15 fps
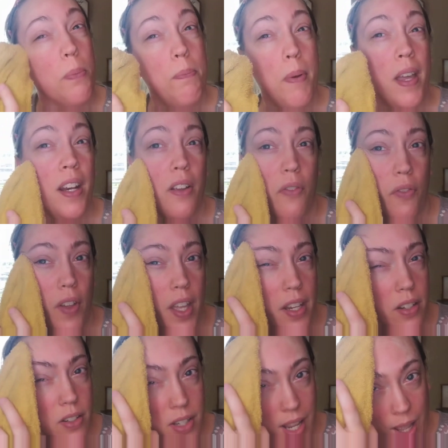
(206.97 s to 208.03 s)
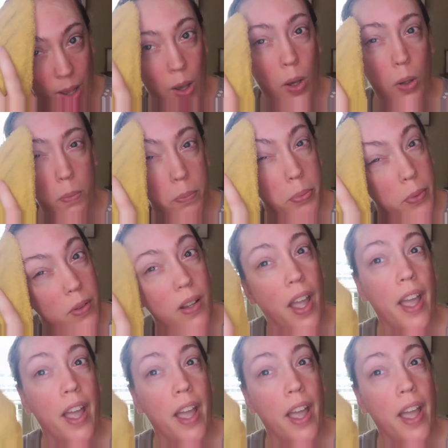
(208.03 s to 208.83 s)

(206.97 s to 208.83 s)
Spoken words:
benefit to help